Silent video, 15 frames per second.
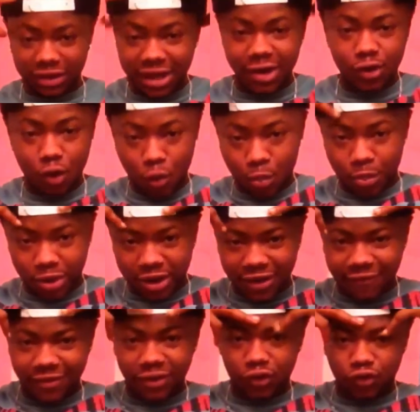They don't
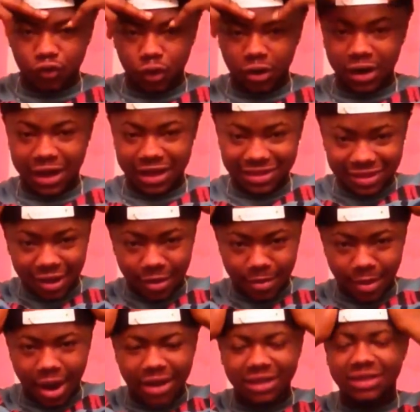believe it's wrong in their
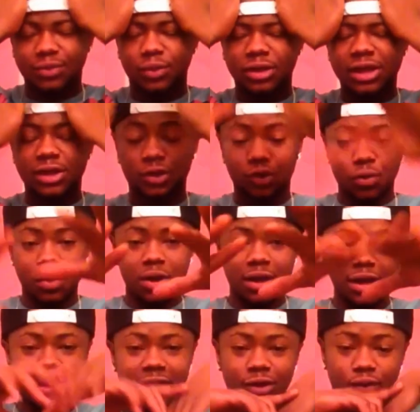minds, but they're doing
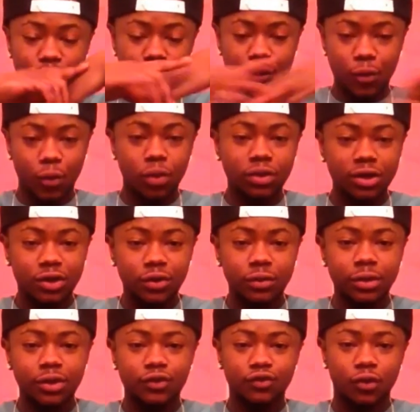it. They don't think what they're
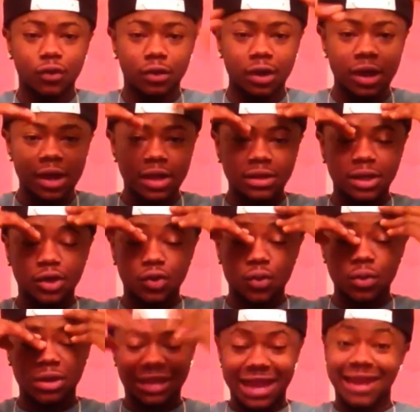doing is wrong. They
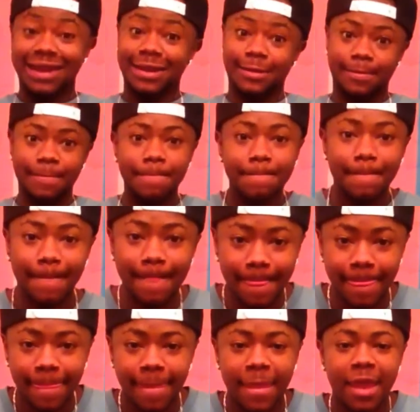don't get it.
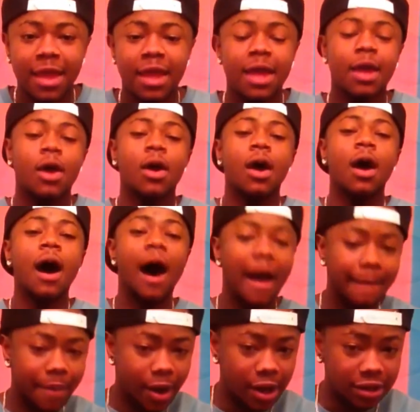
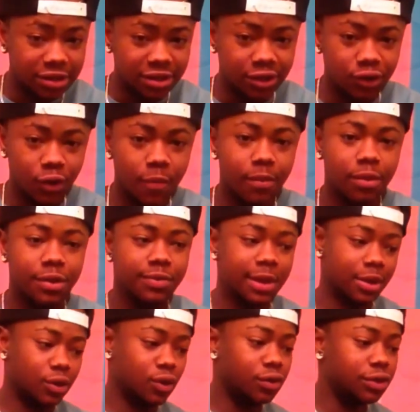I personally don't believe
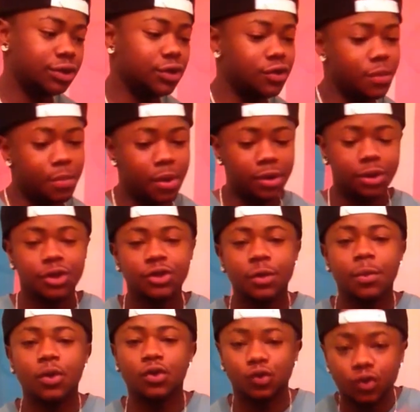that God is going to punish
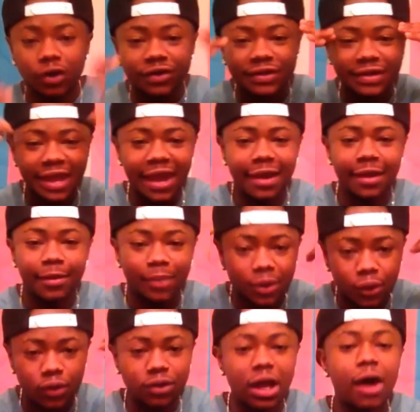someone who doesn't get it,
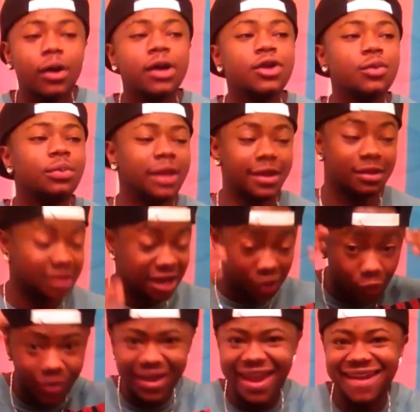because how can you, like, they
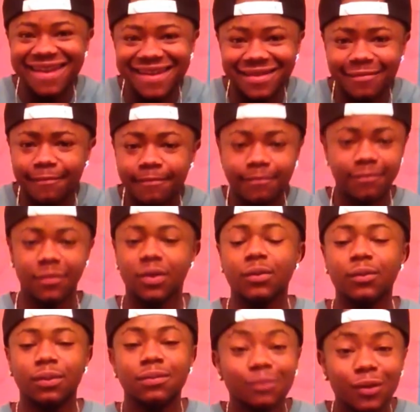don't get it.
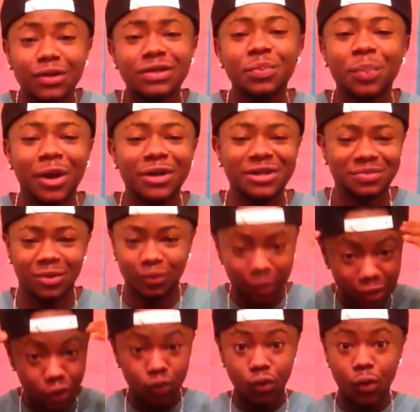What's a punishment
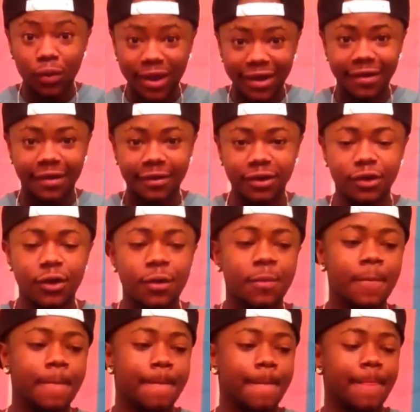when you don't get it, you know?
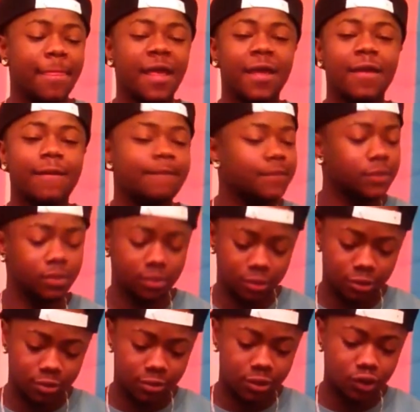Like,
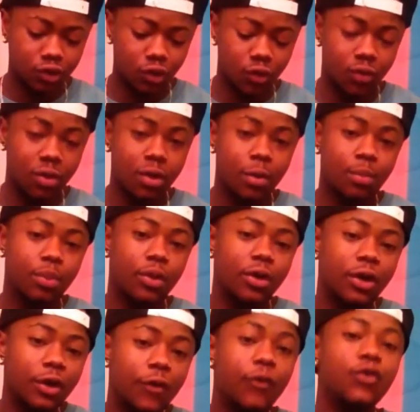so,
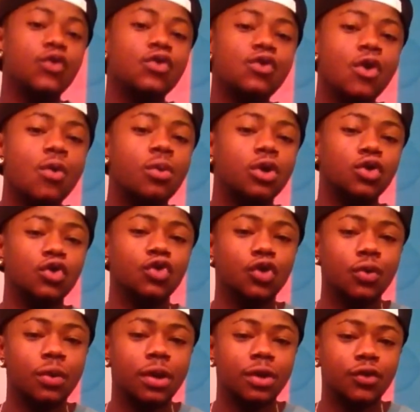but if you know what you're
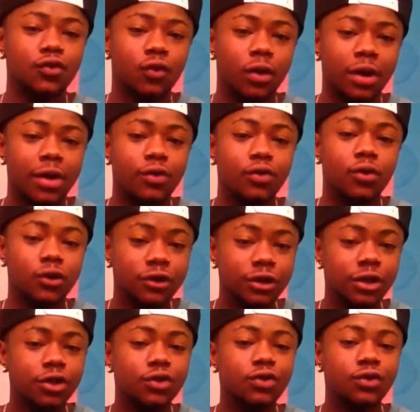doing is wrong and you
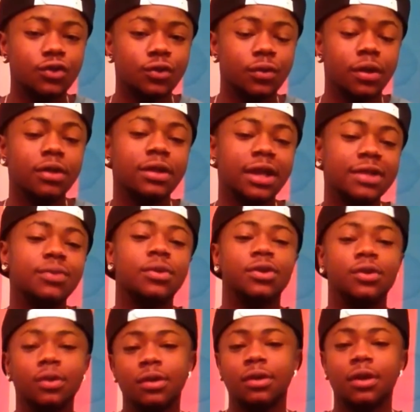continue to do it, that's when
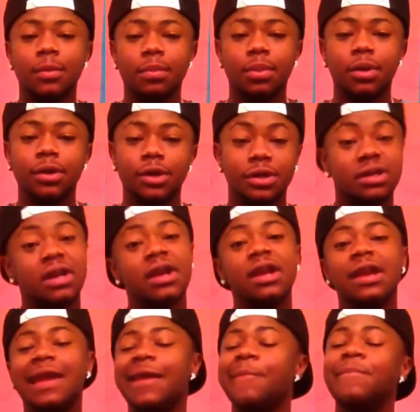you're going to get punished.
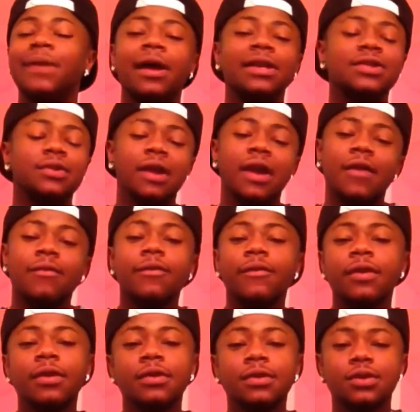It applies to
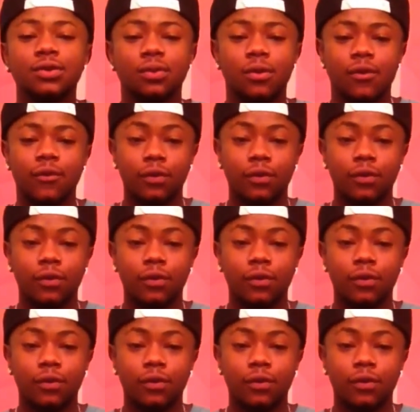everything in this world.